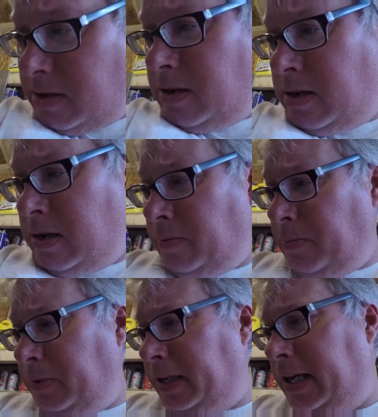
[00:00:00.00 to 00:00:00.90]
um, I'm
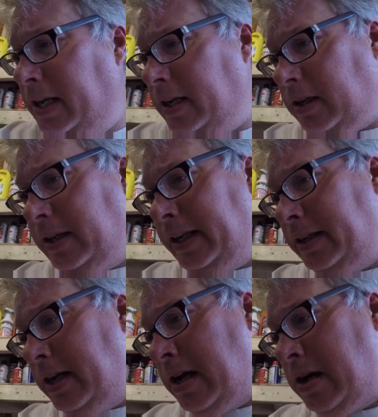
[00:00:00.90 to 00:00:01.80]
gonna get it
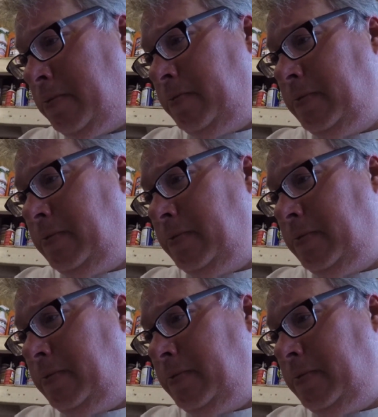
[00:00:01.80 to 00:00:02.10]
cleaned up